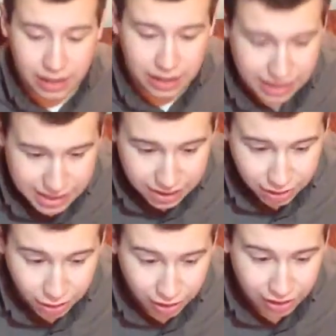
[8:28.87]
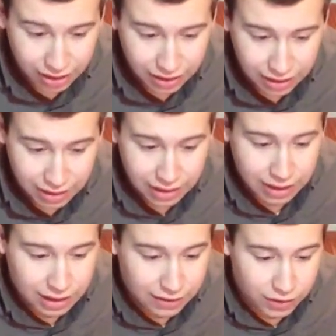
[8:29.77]
here,
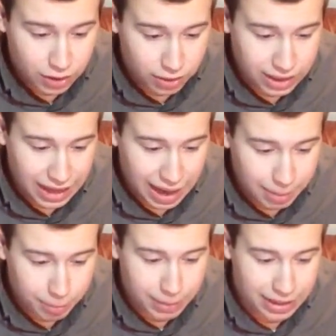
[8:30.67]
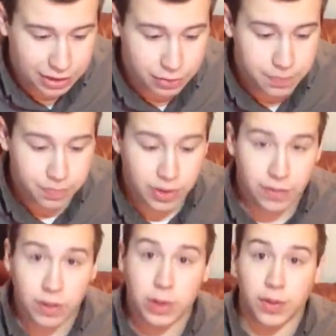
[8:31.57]
if you go to the Apple menu,
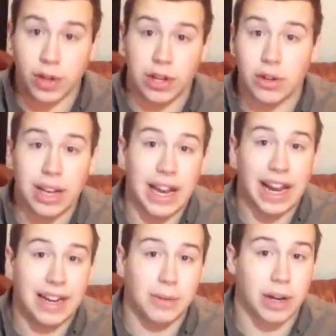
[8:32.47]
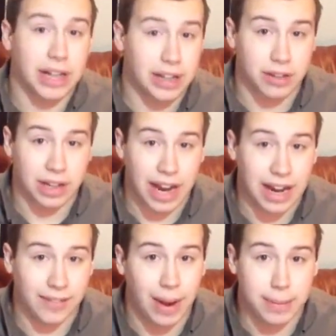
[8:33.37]
first of all, you don't get anywhere near the
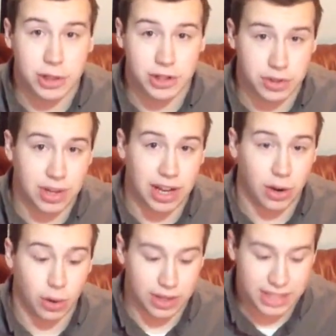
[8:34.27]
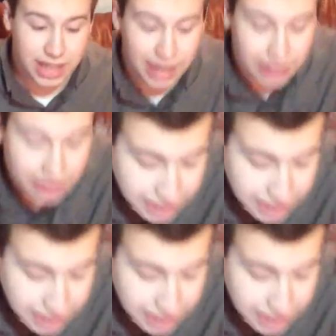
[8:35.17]
kind of options you get in OS X.